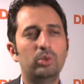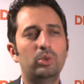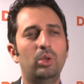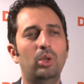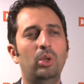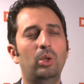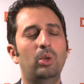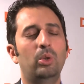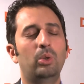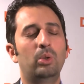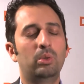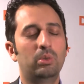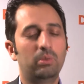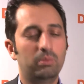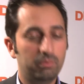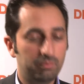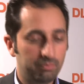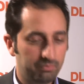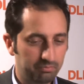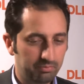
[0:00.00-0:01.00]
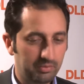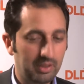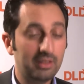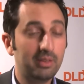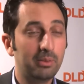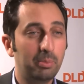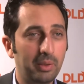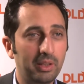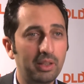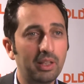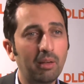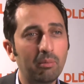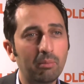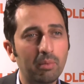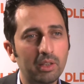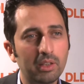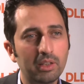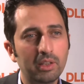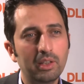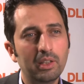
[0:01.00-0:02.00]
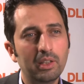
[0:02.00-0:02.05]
So that's a big number.